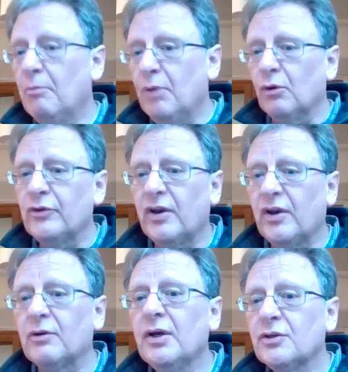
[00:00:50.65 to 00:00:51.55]
but
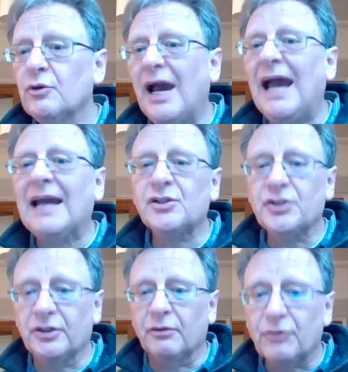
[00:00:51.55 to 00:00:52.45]
also to
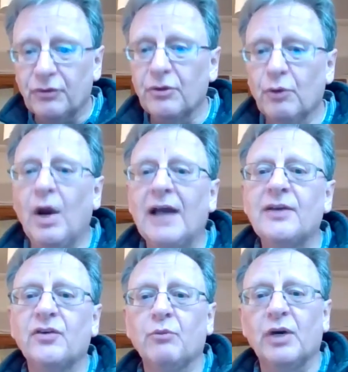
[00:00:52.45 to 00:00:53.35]
action through the
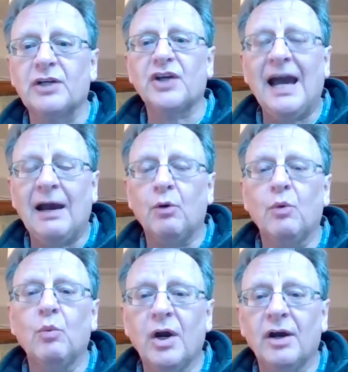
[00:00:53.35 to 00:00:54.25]
ways in which our
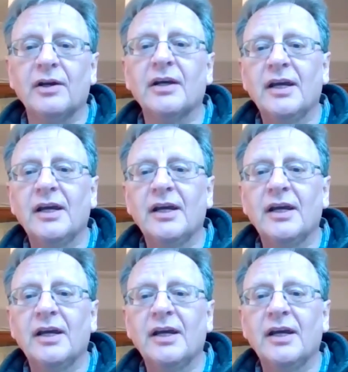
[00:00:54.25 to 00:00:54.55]
work